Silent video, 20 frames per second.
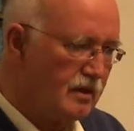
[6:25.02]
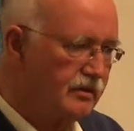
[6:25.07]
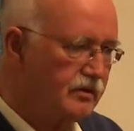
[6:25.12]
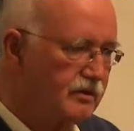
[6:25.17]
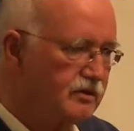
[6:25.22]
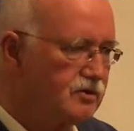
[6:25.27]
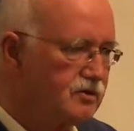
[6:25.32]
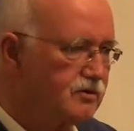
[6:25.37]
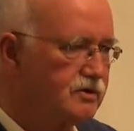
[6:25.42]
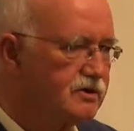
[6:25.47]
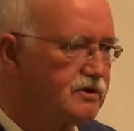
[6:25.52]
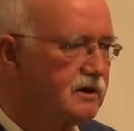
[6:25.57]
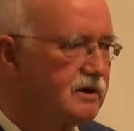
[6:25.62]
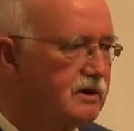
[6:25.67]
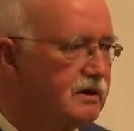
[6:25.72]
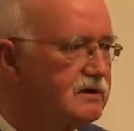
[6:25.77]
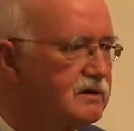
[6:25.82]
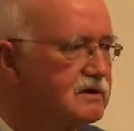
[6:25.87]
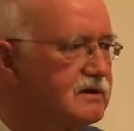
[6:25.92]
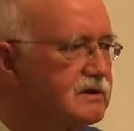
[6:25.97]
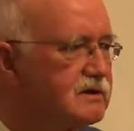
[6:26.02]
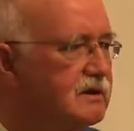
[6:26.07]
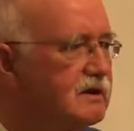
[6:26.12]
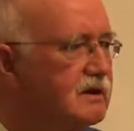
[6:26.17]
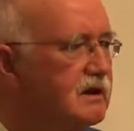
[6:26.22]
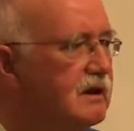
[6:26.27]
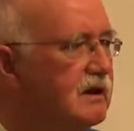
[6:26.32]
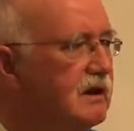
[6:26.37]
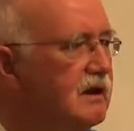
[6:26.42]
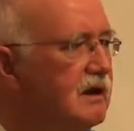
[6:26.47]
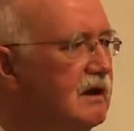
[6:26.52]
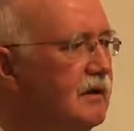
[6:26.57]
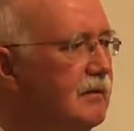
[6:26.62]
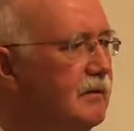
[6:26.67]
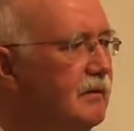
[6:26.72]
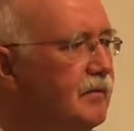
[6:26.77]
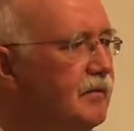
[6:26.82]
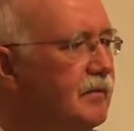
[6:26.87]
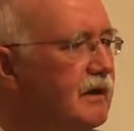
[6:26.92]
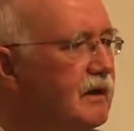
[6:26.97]
The Georgics.
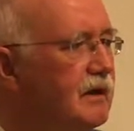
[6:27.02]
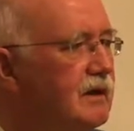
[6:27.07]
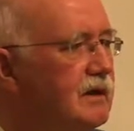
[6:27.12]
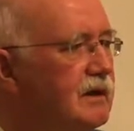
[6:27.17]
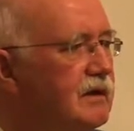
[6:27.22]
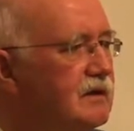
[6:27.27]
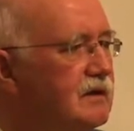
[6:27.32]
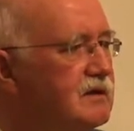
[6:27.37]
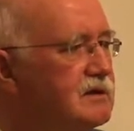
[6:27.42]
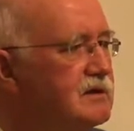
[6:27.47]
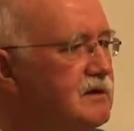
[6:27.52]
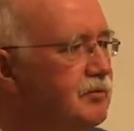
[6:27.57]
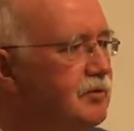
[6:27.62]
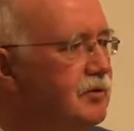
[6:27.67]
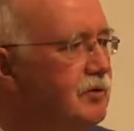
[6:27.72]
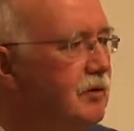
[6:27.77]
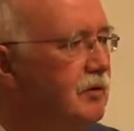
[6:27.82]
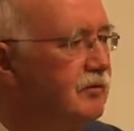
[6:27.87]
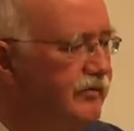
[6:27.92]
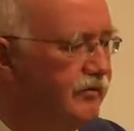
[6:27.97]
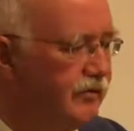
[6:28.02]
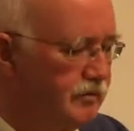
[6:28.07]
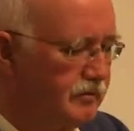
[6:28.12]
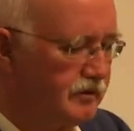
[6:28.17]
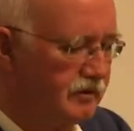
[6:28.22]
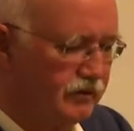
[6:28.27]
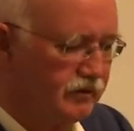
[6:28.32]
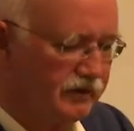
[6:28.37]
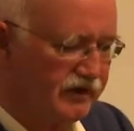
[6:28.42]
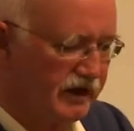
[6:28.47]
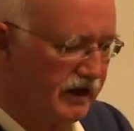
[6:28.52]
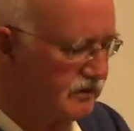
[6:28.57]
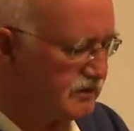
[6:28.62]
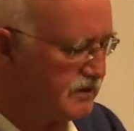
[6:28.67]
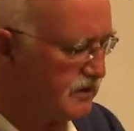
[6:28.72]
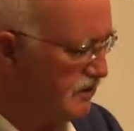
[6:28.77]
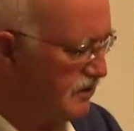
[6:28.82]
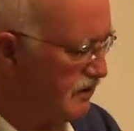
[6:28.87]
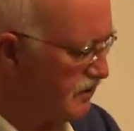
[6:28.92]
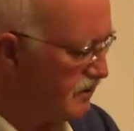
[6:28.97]
Um, this is a poem from
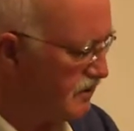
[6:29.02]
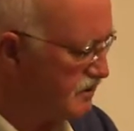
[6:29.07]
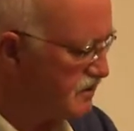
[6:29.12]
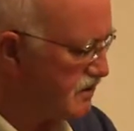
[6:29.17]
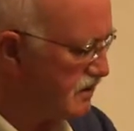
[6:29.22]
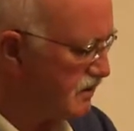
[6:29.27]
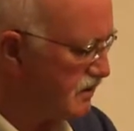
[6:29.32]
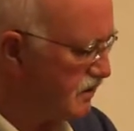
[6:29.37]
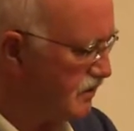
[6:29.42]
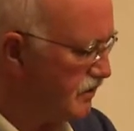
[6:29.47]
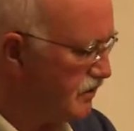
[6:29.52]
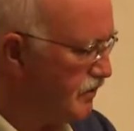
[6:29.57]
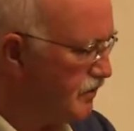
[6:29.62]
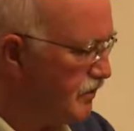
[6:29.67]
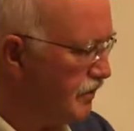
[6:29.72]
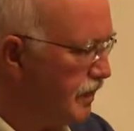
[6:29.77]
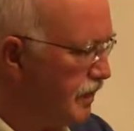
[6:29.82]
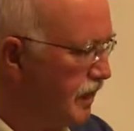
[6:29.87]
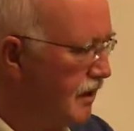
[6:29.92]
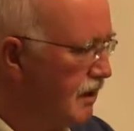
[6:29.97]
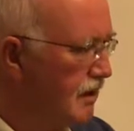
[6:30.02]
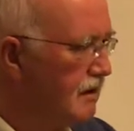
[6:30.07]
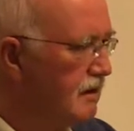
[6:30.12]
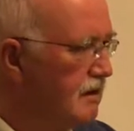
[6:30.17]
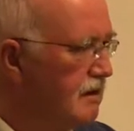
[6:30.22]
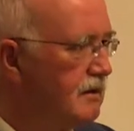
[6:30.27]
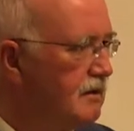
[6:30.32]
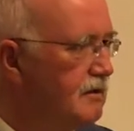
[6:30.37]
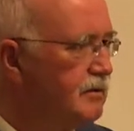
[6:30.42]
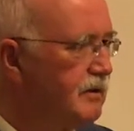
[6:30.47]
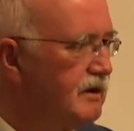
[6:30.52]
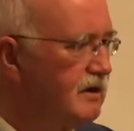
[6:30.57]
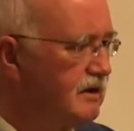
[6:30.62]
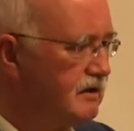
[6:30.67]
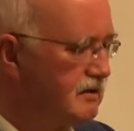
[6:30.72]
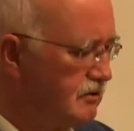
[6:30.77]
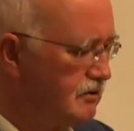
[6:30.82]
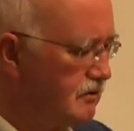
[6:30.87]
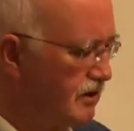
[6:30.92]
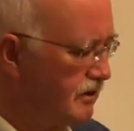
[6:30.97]
2,000 years ago,
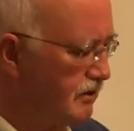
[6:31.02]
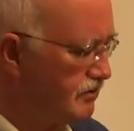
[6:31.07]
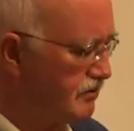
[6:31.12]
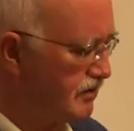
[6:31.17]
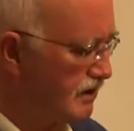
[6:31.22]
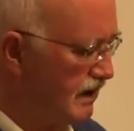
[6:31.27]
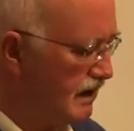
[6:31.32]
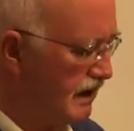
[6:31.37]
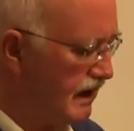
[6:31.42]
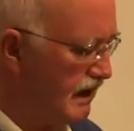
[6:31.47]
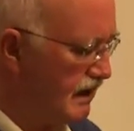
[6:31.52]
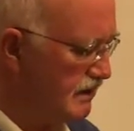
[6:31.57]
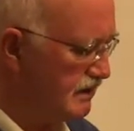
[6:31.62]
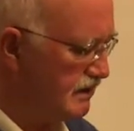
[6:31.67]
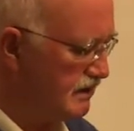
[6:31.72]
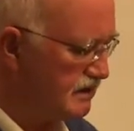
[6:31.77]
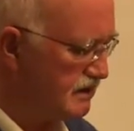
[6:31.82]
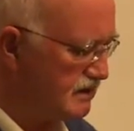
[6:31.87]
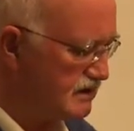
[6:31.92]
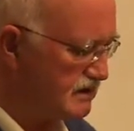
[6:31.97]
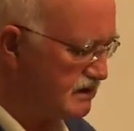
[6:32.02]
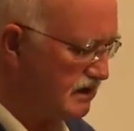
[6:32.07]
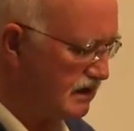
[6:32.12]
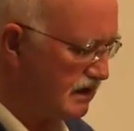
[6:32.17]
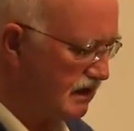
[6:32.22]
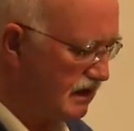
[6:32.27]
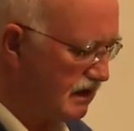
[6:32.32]
2,200 lines.